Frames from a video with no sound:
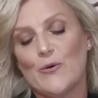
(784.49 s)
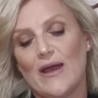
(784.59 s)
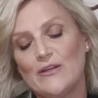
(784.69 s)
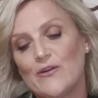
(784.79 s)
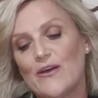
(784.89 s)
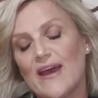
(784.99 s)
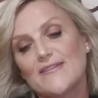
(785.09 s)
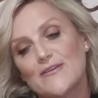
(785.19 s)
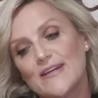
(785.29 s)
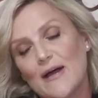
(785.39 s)
And, as
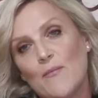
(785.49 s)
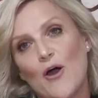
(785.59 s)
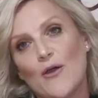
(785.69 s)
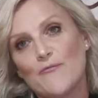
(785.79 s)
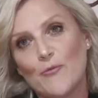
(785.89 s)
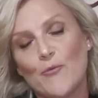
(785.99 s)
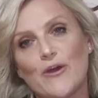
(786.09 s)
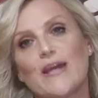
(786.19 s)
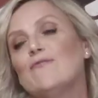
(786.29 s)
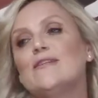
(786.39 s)
I come home from
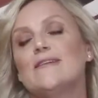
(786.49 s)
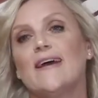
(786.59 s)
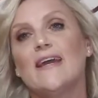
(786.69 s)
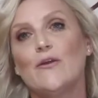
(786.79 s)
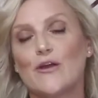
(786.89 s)
work every day and I